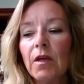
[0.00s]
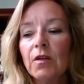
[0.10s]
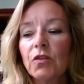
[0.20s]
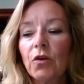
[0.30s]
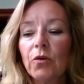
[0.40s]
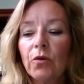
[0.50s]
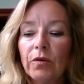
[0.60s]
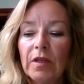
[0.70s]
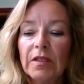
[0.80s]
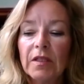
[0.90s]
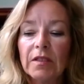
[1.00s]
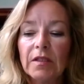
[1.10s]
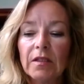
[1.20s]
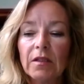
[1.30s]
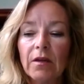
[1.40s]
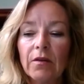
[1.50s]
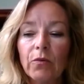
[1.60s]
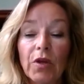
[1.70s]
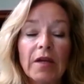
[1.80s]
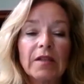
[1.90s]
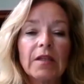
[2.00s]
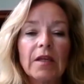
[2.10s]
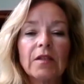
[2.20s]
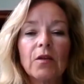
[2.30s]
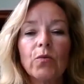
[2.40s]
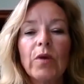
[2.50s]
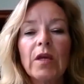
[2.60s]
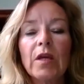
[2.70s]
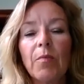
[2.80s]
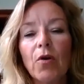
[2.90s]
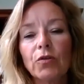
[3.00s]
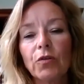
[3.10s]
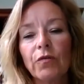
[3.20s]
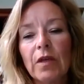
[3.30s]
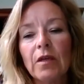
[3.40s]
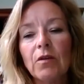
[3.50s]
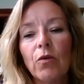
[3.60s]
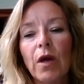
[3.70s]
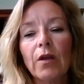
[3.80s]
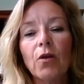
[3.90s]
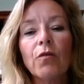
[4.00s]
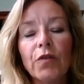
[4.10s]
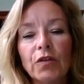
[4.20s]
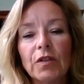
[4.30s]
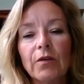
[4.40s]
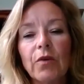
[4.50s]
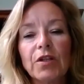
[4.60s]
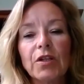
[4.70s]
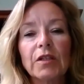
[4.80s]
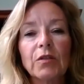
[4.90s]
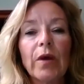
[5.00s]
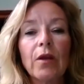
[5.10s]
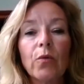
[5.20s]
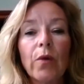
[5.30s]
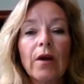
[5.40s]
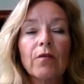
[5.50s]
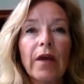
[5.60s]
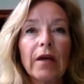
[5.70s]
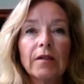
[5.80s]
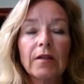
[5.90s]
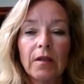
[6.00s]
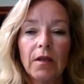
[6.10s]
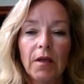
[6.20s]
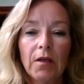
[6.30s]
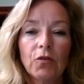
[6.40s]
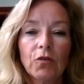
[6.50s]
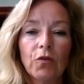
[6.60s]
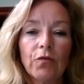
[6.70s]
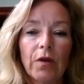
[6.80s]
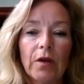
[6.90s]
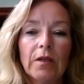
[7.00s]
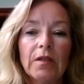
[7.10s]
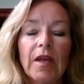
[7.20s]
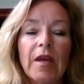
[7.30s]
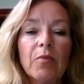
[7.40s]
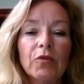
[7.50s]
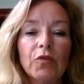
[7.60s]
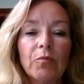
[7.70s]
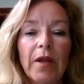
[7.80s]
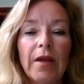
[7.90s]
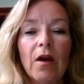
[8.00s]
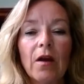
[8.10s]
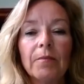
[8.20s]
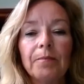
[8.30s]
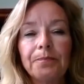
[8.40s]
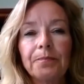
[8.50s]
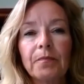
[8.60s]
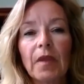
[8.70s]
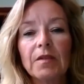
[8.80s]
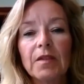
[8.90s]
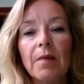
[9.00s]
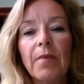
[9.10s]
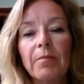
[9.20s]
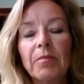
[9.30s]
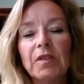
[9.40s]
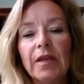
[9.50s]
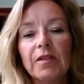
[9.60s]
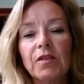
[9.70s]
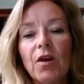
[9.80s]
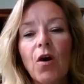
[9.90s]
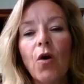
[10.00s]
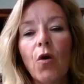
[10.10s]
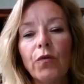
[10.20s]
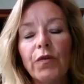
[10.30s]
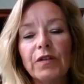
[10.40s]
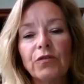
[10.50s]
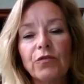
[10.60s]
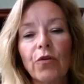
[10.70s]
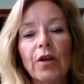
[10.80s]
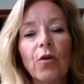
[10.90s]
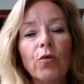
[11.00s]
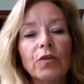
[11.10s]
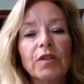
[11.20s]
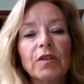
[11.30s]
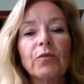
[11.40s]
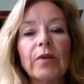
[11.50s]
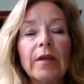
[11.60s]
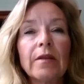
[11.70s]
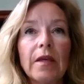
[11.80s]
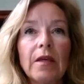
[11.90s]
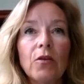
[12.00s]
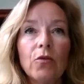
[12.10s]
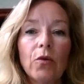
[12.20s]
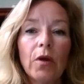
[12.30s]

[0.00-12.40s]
So this is what I see as the weak part of the EU, and obviously Russia is well aware of that and sort of is able to play some member states off as Trojan horses within the EU,